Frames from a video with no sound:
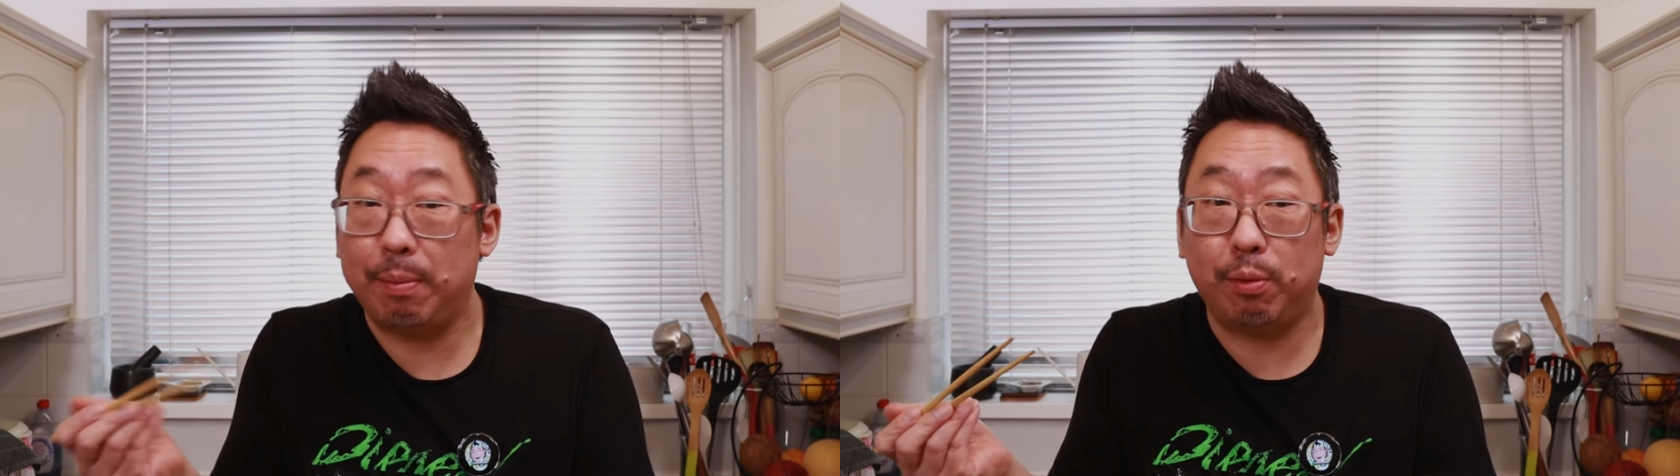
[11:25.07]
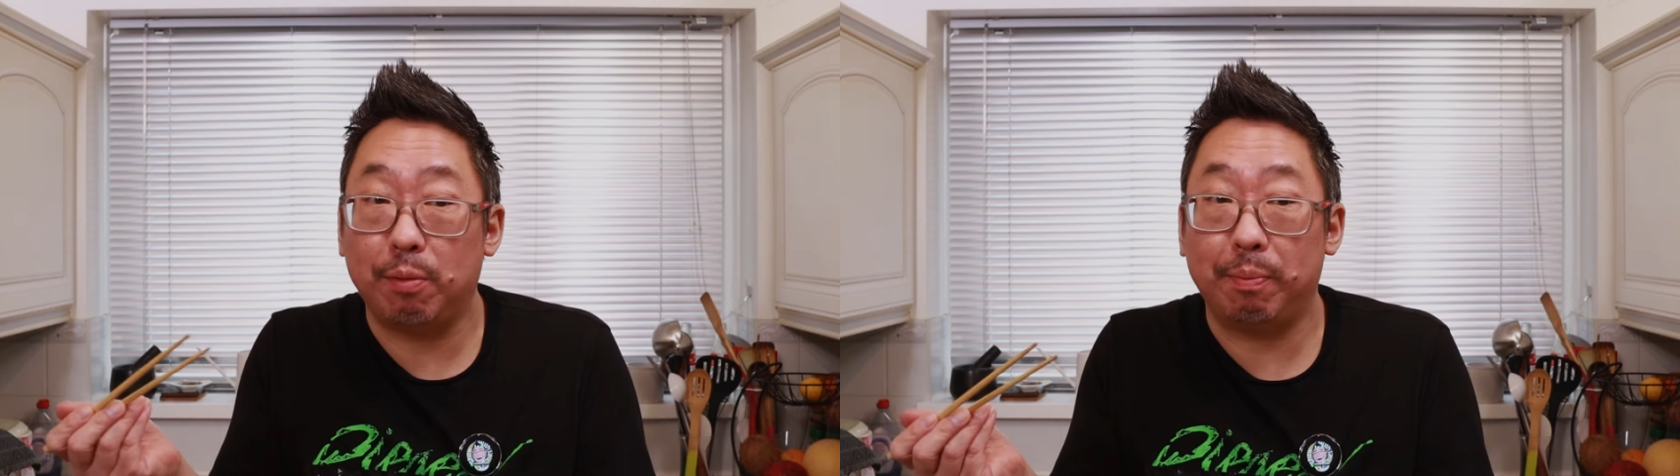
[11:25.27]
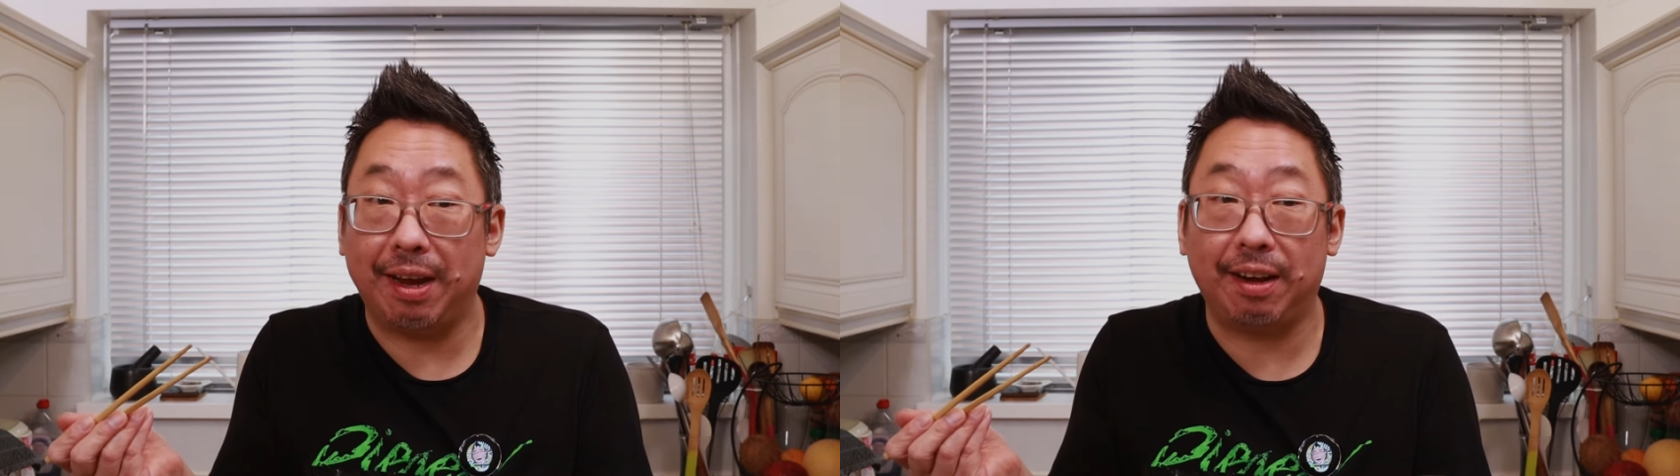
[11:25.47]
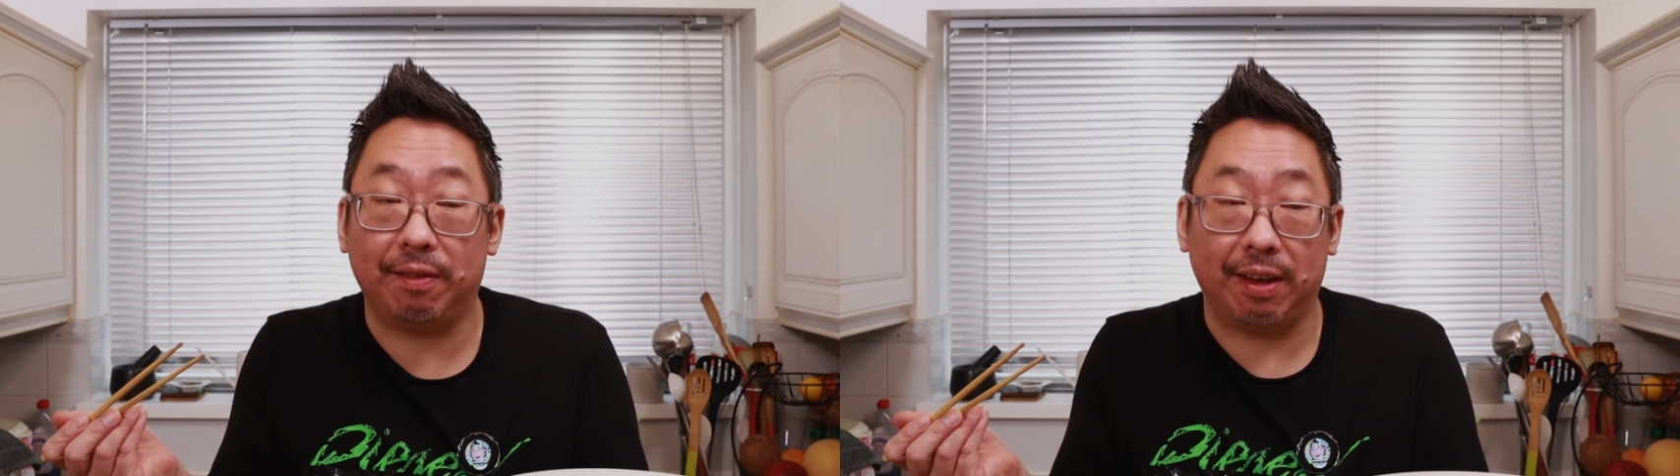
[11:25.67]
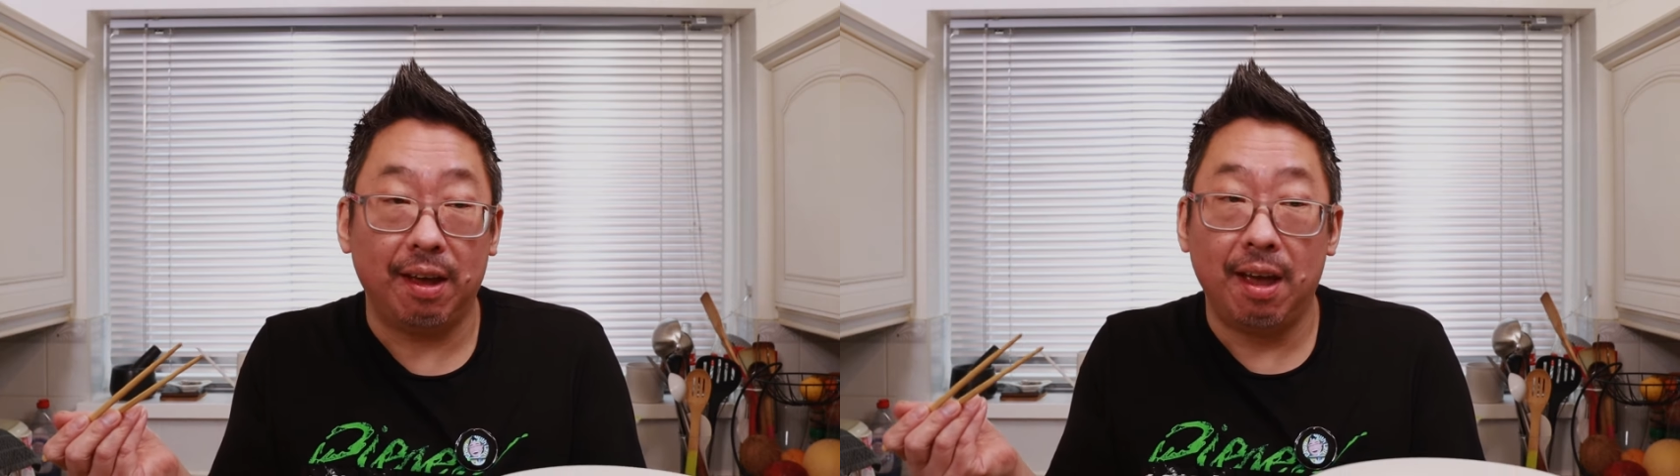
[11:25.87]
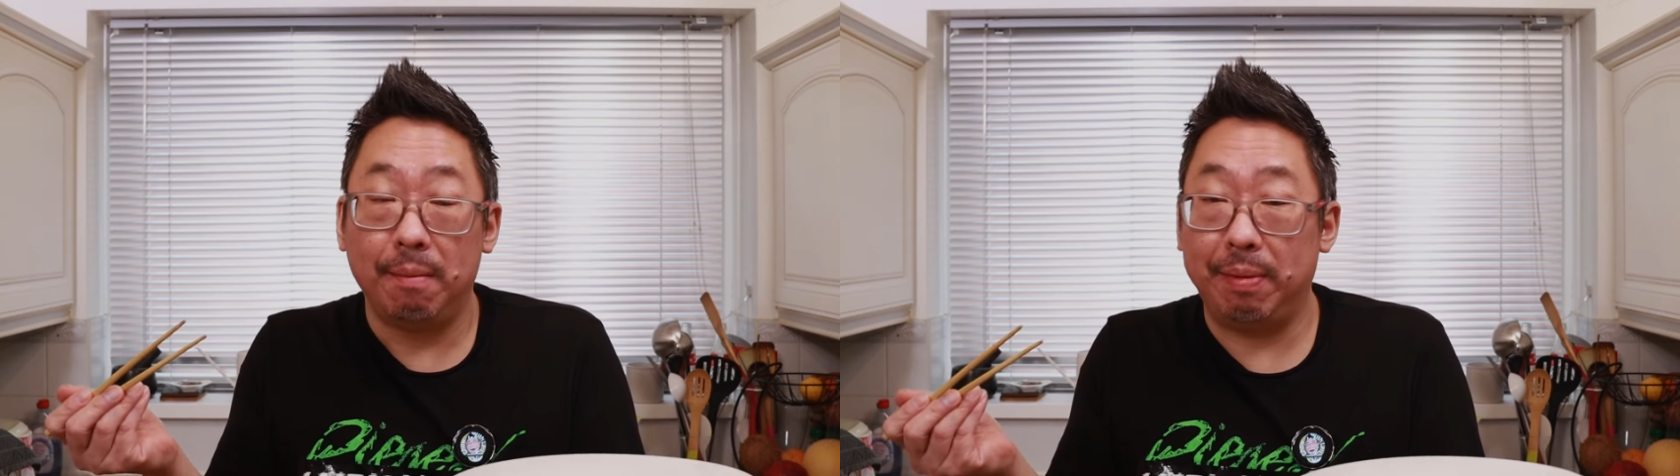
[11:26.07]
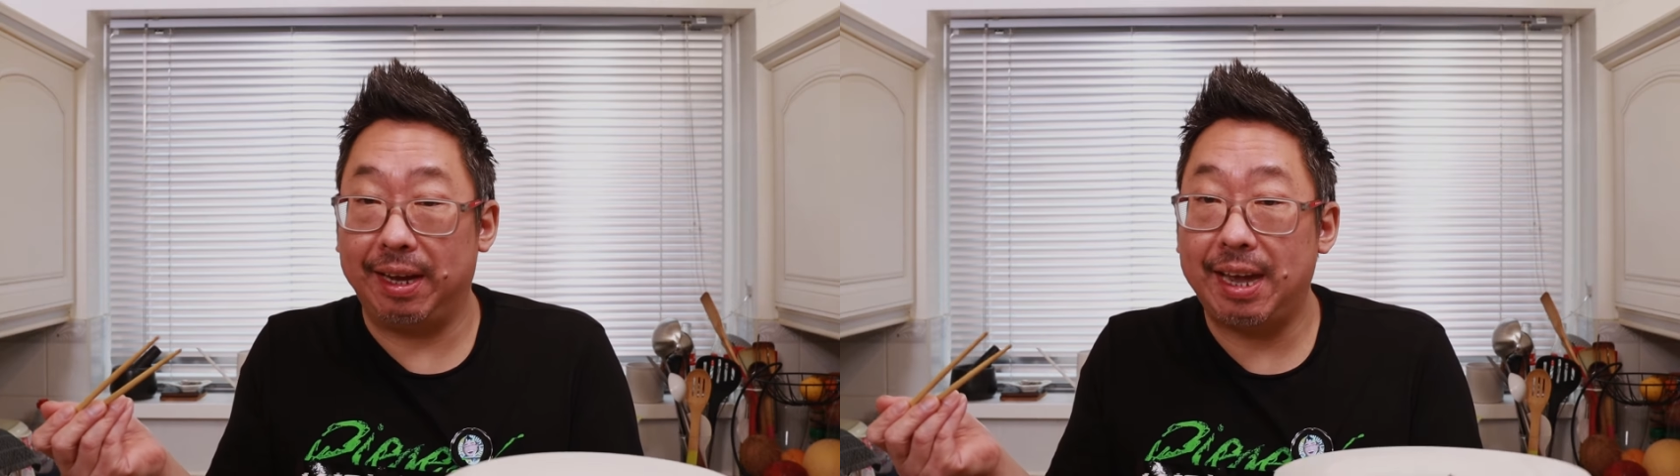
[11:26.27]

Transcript: People complain of it being